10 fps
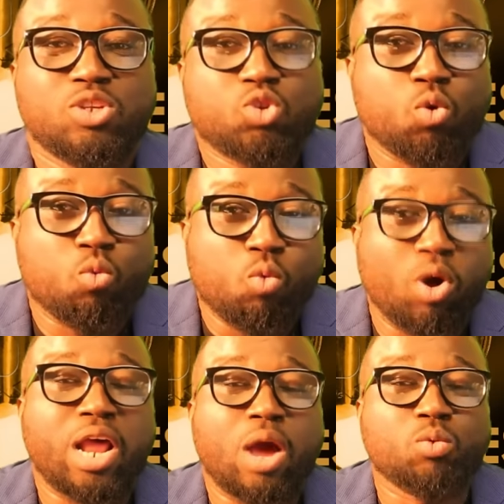So
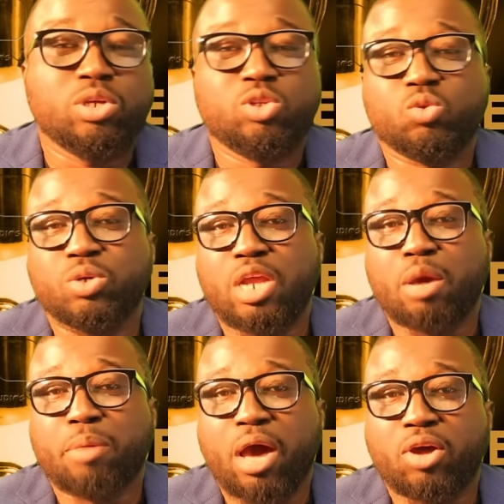what are we doing
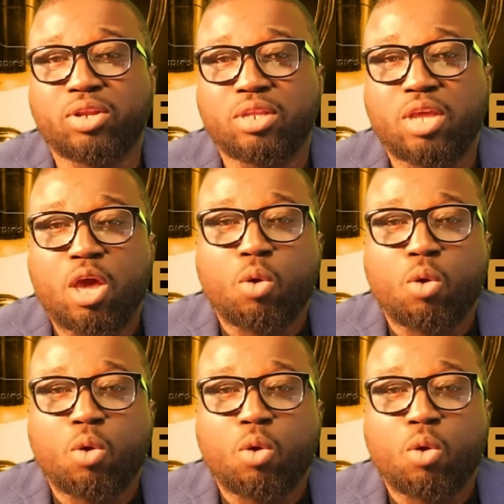about it?